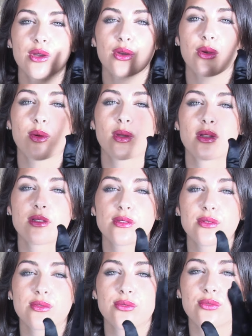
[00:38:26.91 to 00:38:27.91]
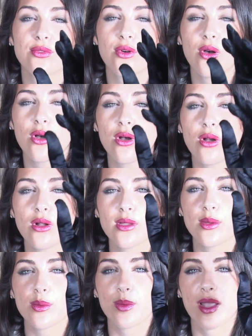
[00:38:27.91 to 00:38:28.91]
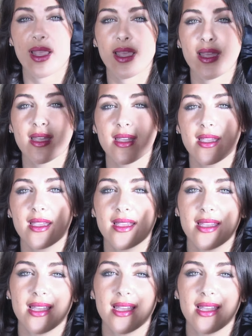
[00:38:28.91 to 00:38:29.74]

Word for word: you're going to fall away